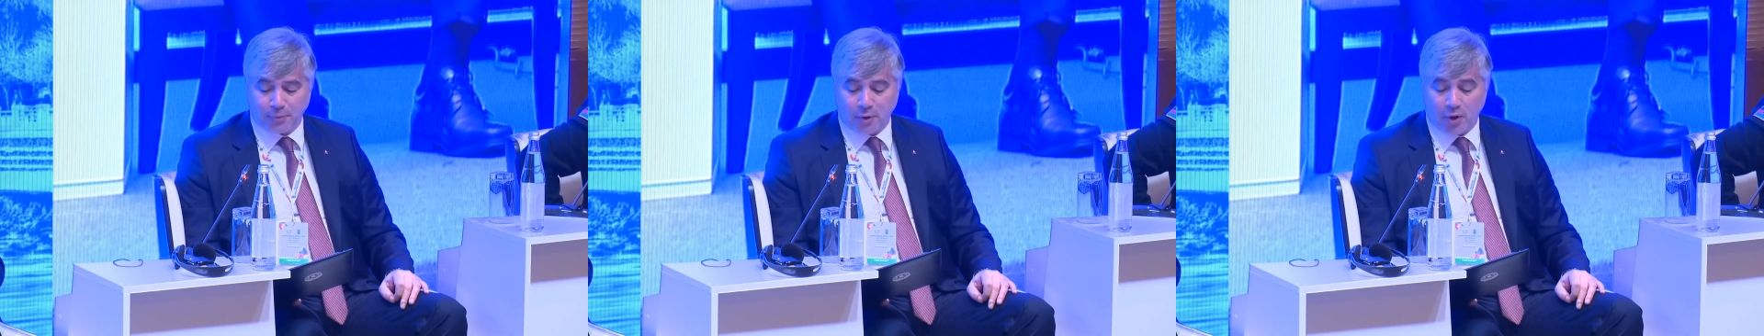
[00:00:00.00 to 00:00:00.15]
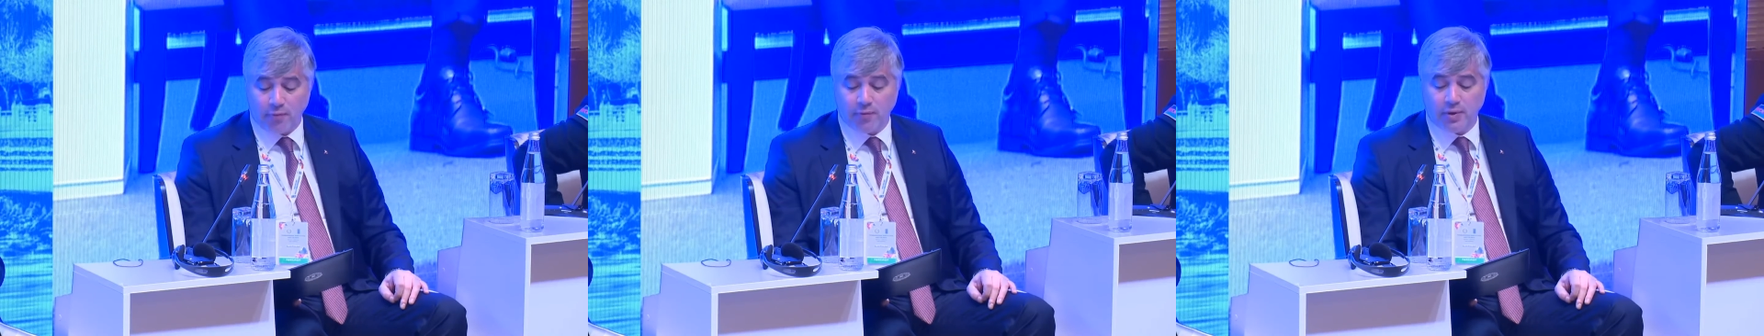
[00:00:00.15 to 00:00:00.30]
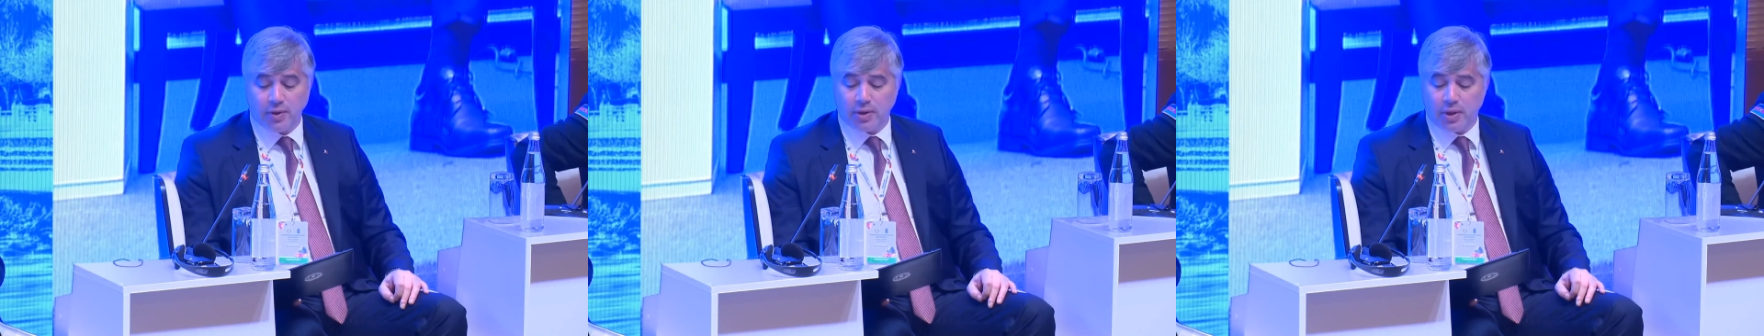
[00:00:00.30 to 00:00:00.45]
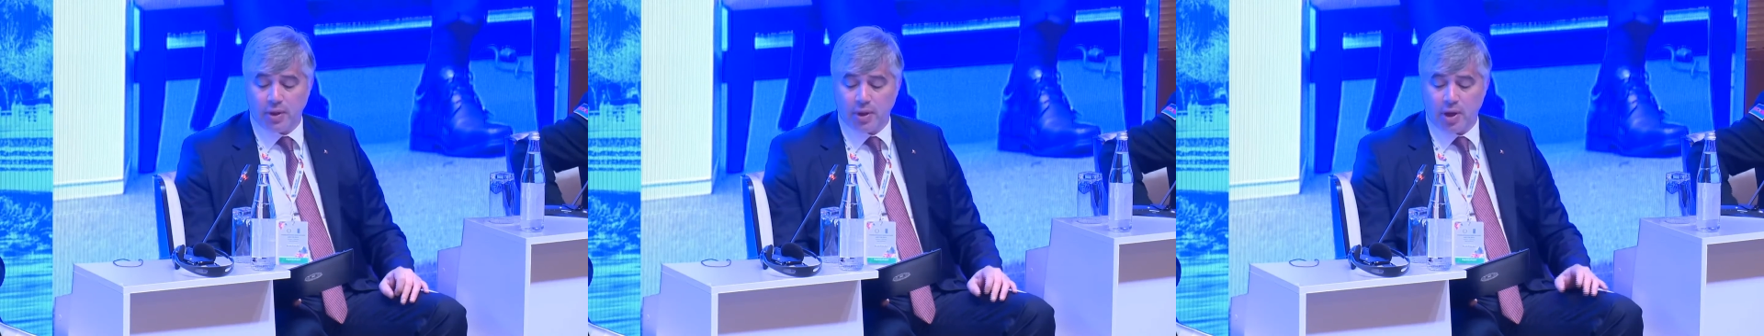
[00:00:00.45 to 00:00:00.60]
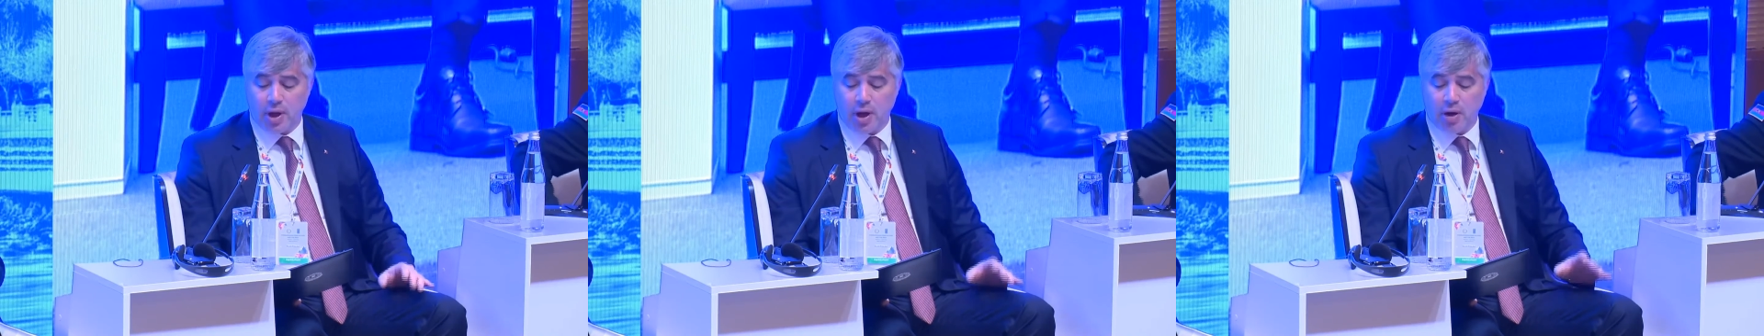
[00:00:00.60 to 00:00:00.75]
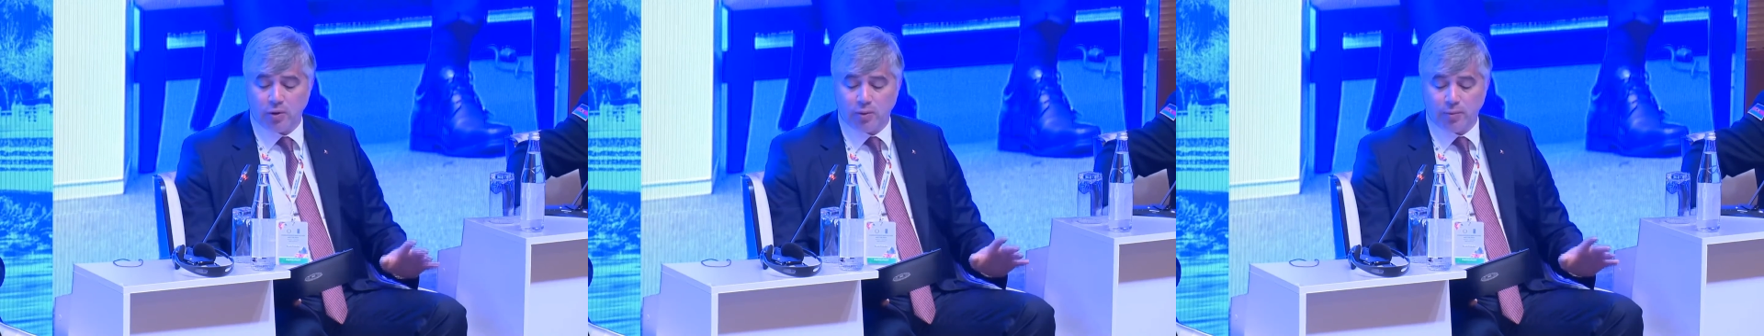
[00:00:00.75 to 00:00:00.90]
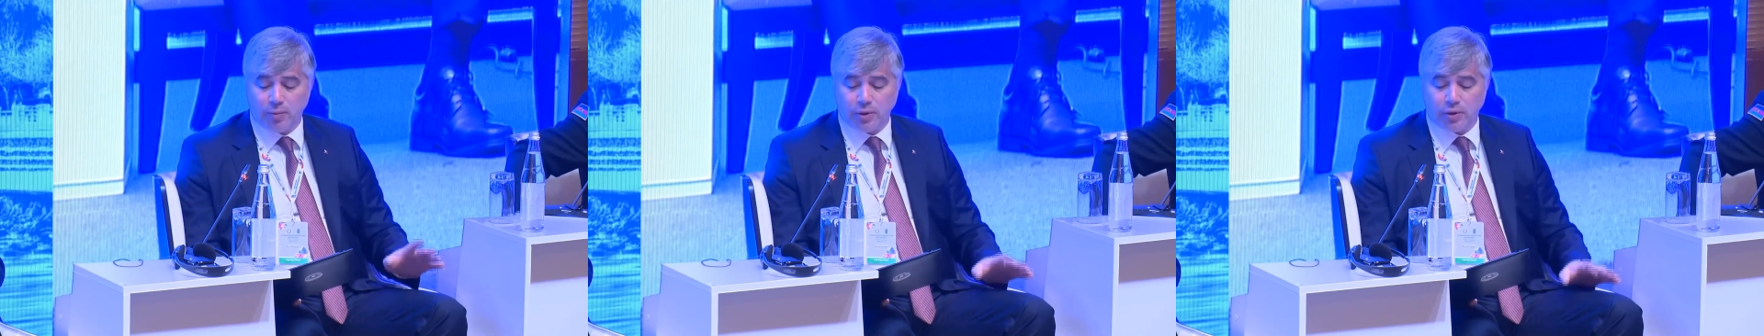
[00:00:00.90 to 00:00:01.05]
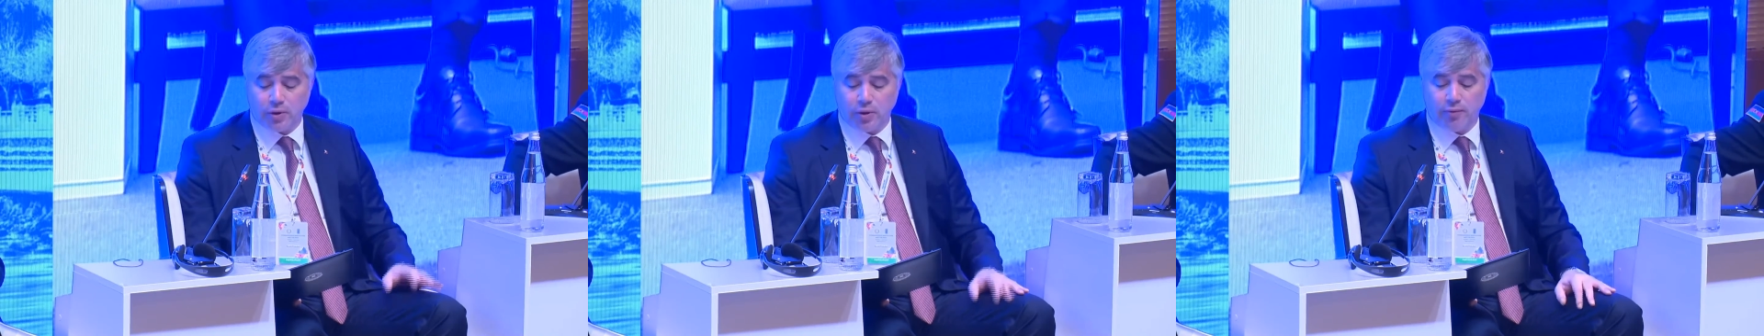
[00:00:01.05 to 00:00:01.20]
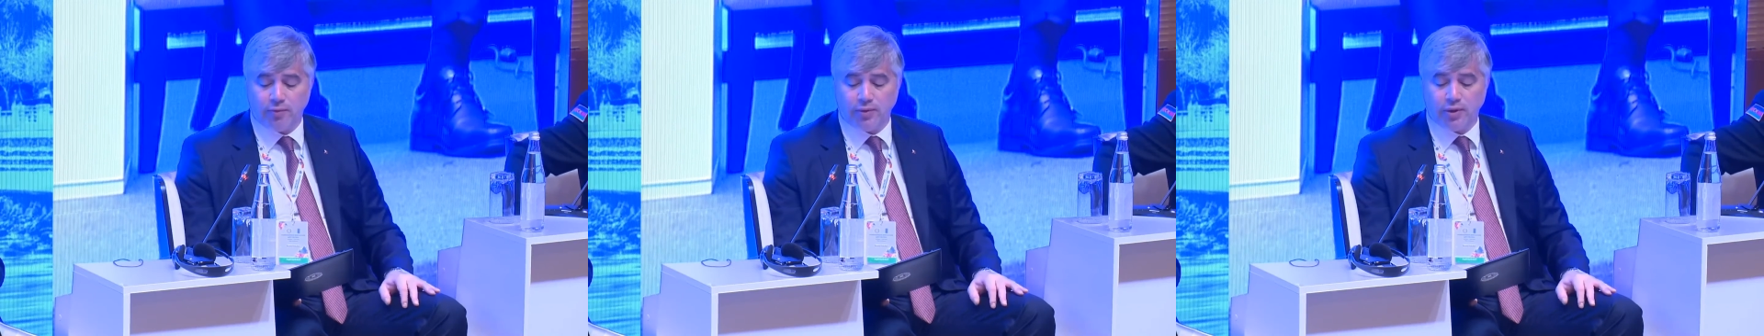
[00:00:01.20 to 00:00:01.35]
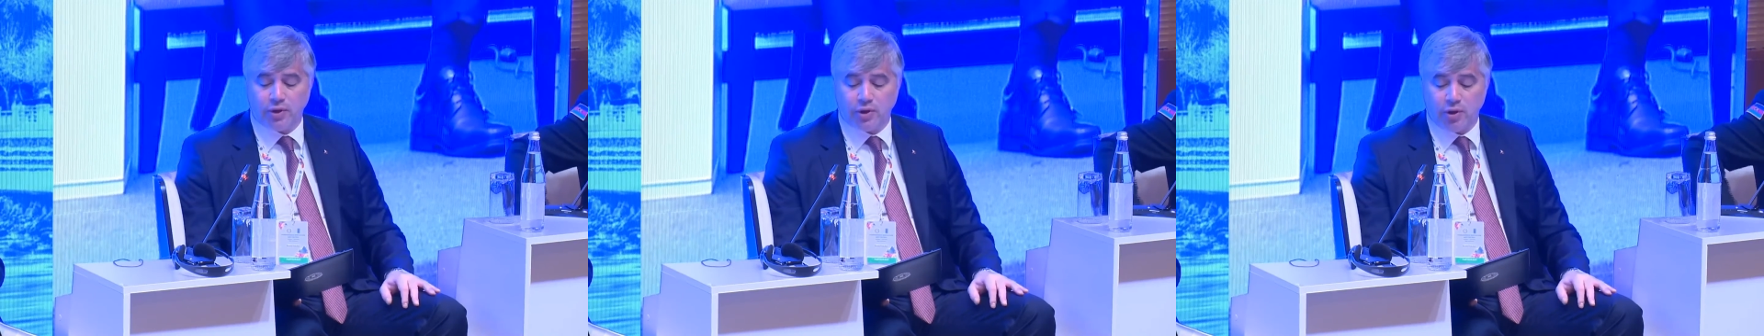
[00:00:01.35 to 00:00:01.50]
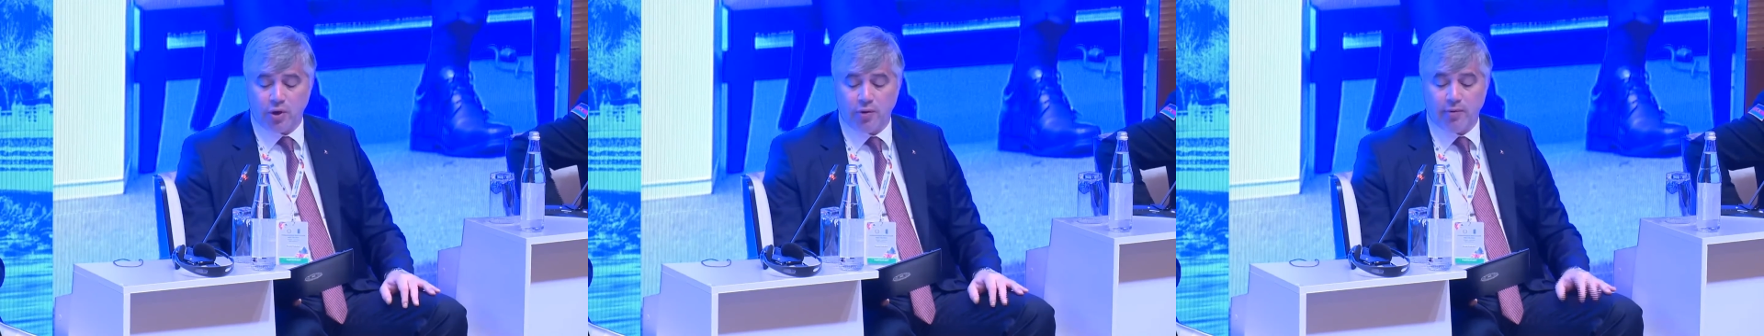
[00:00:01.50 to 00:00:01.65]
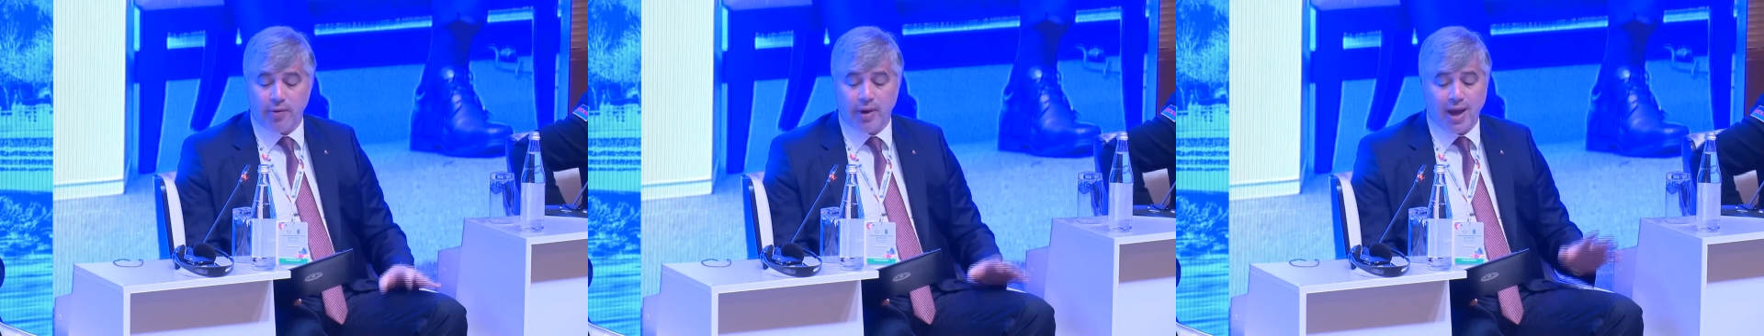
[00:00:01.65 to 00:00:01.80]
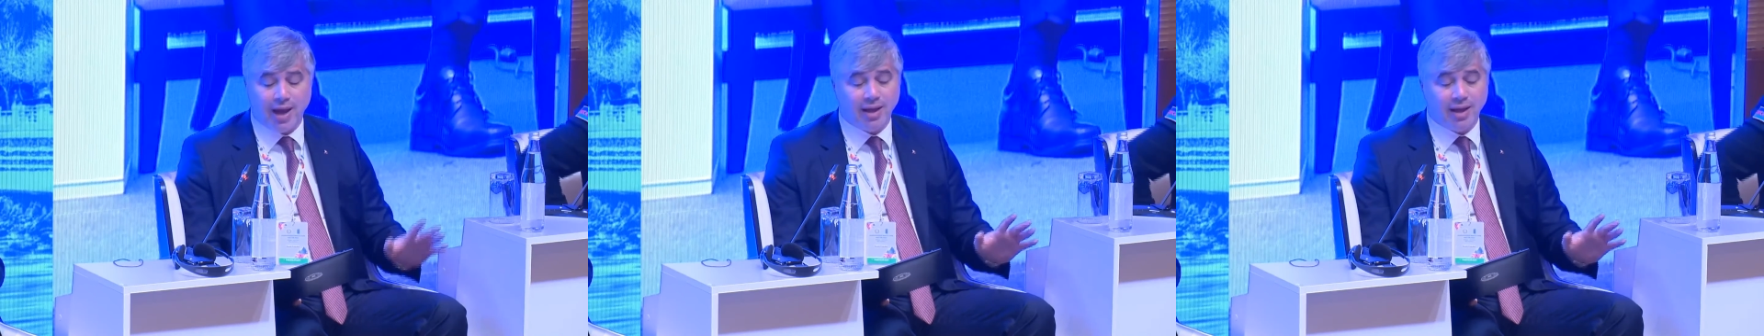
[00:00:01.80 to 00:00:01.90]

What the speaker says: of the outputs of the survey